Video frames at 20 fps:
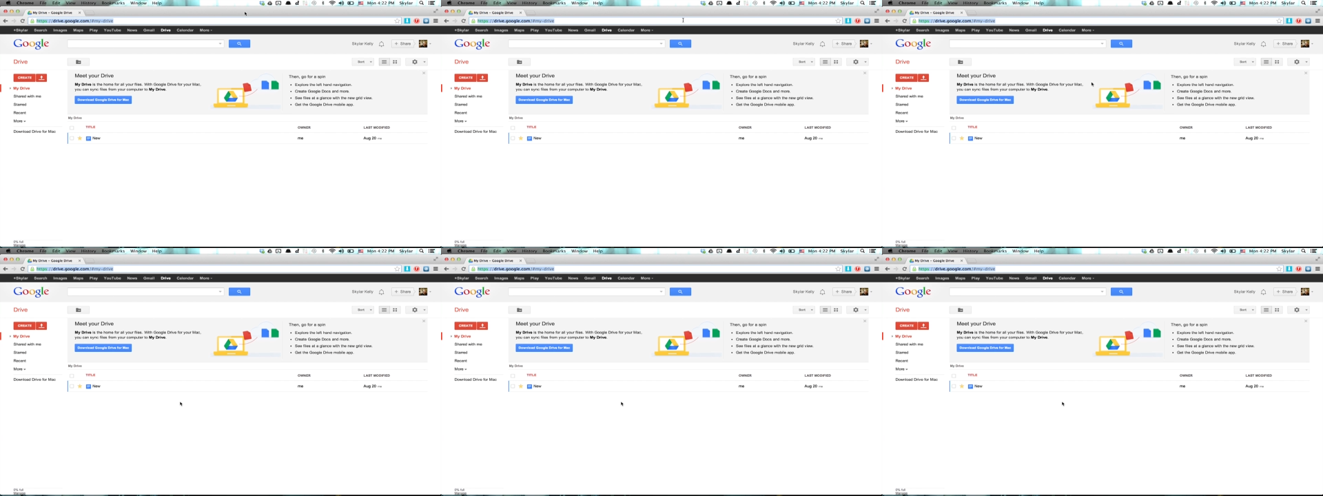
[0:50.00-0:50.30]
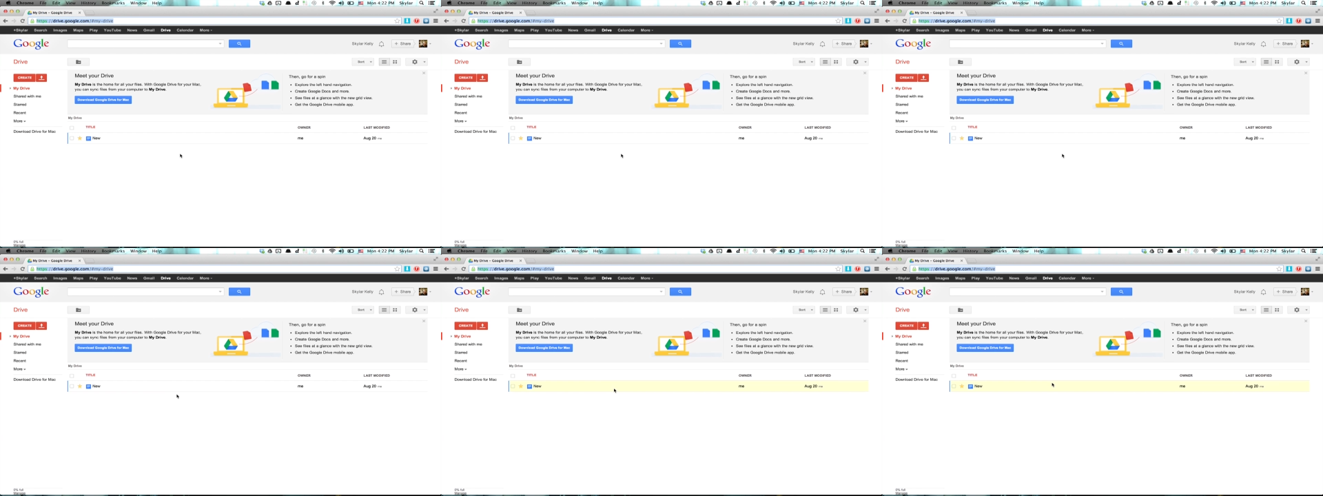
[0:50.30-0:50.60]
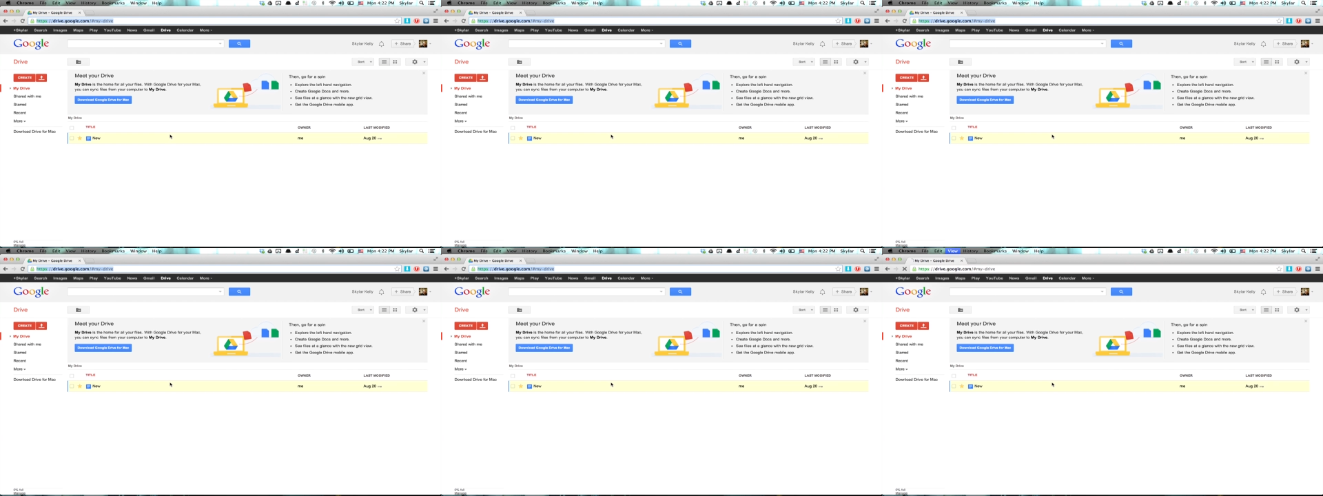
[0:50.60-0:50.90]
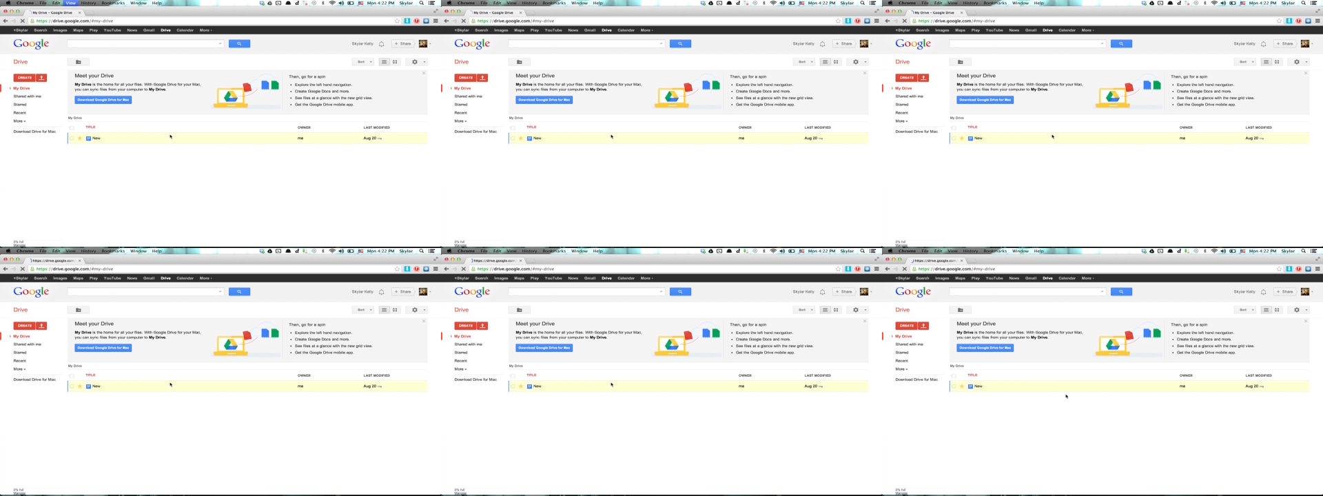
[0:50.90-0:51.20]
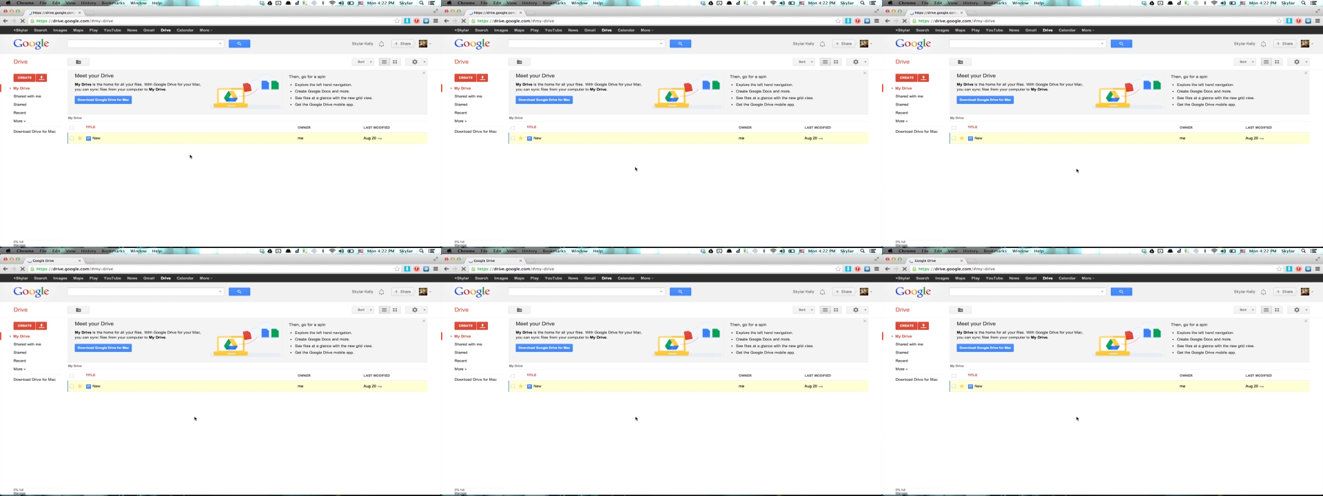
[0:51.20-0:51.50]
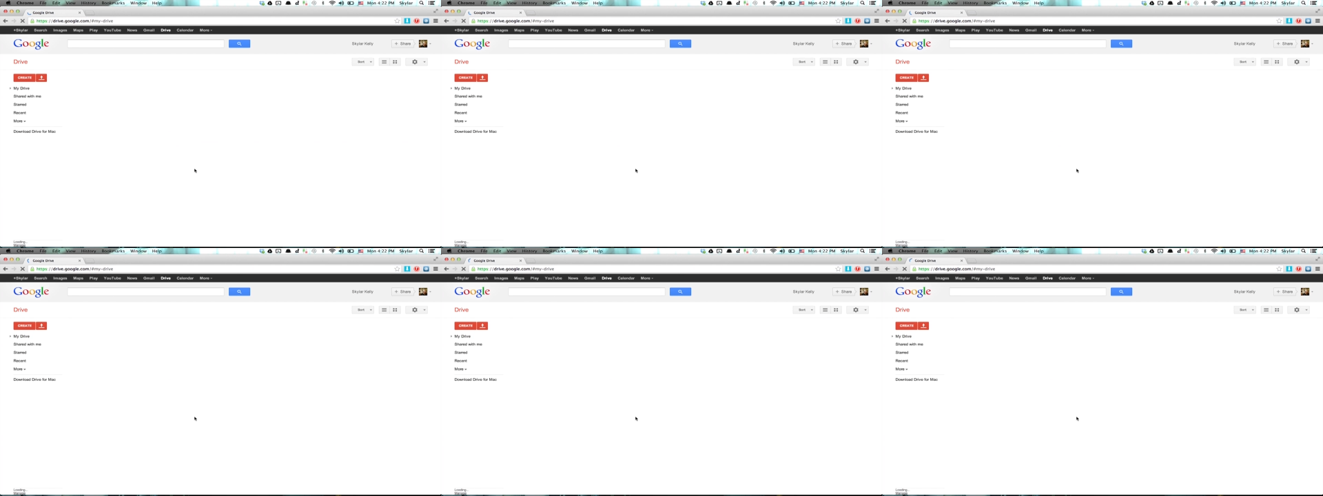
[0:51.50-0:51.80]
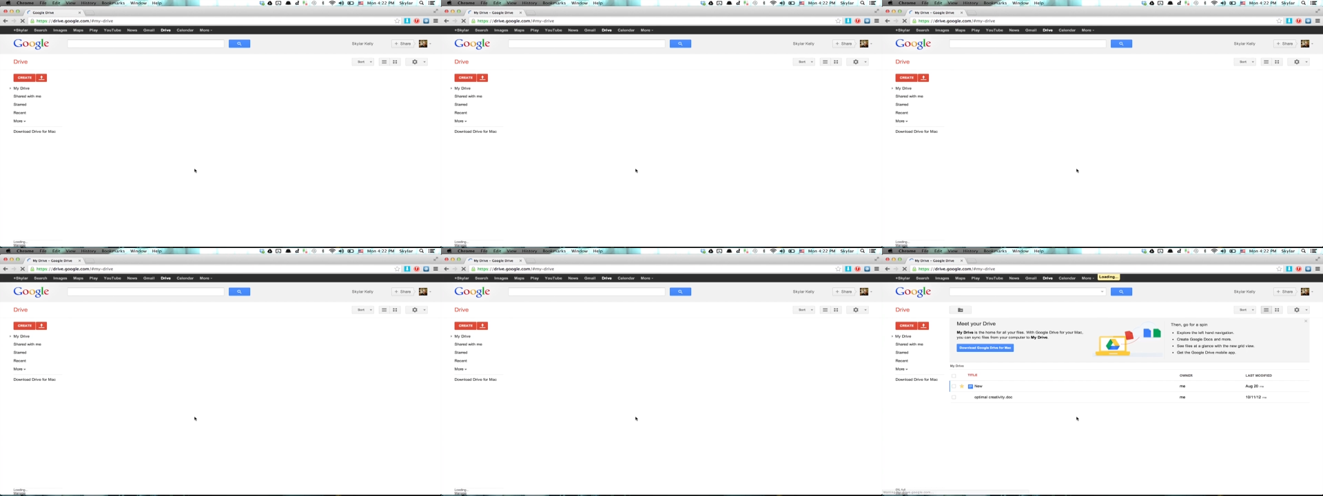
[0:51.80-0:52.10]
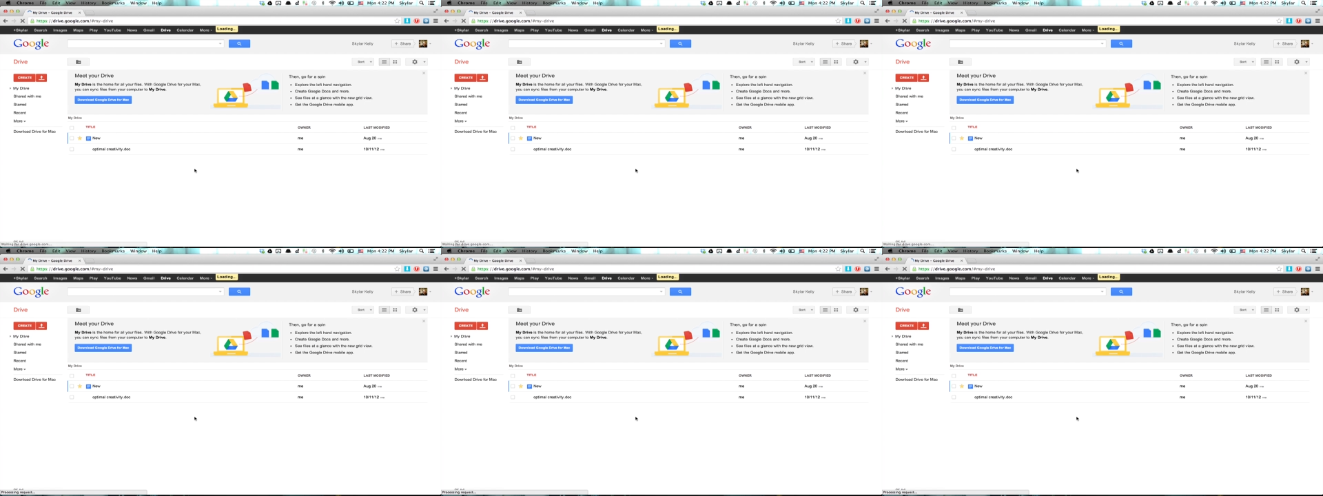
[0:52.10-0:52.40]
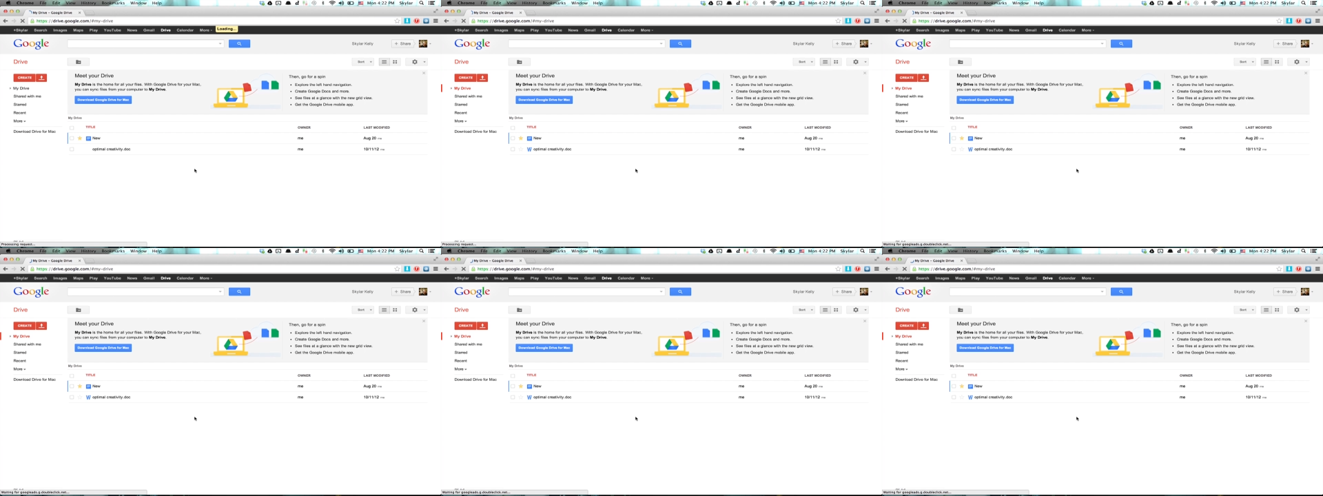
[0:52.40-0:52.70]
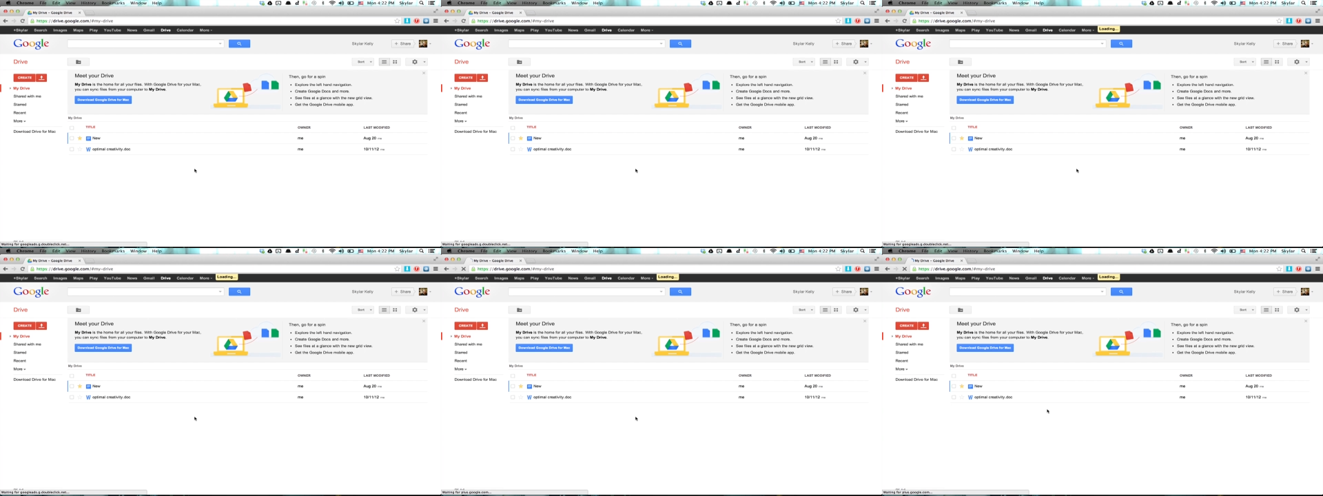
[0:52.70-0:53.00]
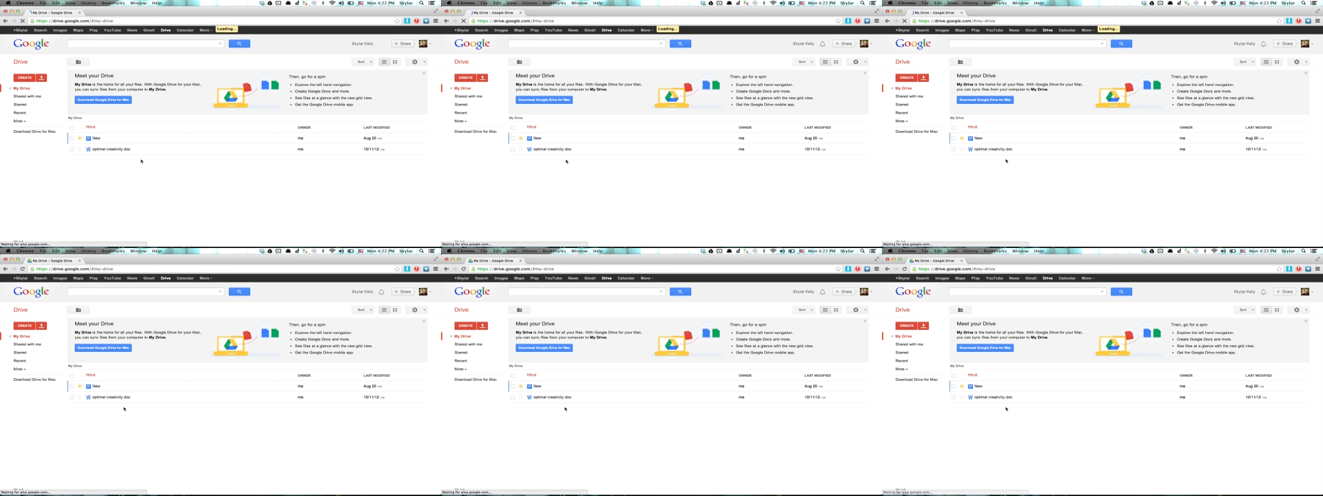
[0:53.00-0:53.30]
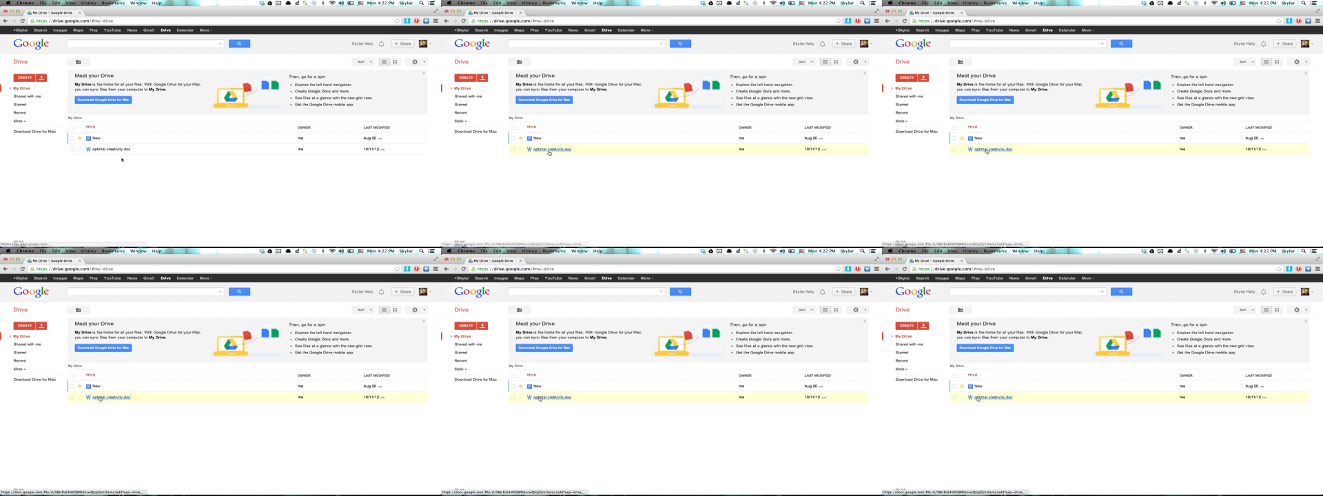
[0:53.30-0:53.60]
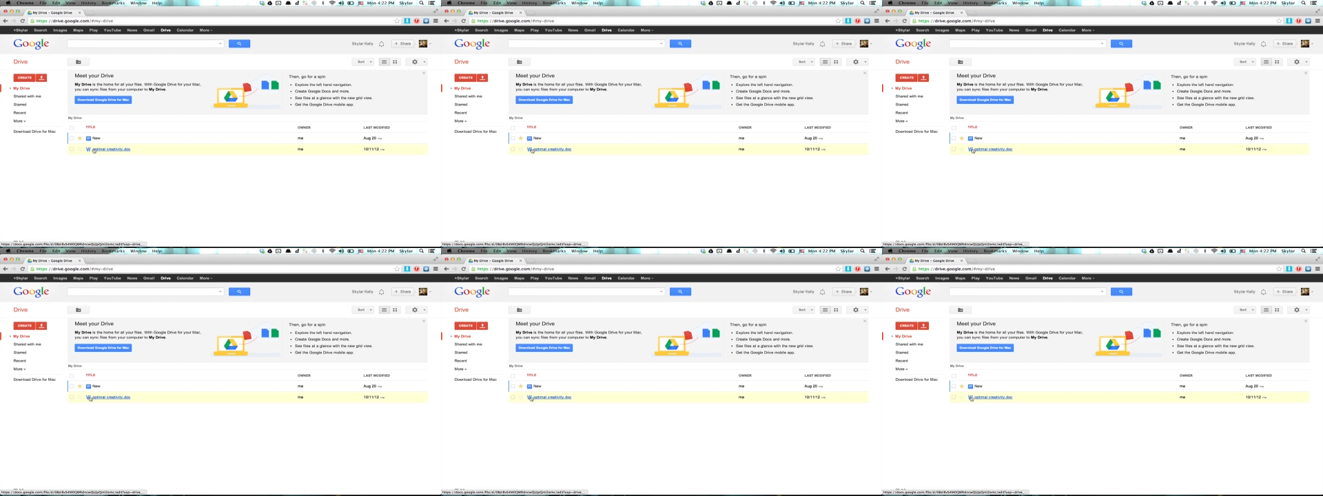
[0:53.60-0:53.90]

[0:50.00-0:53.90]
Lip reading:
[unreadable: no face in view]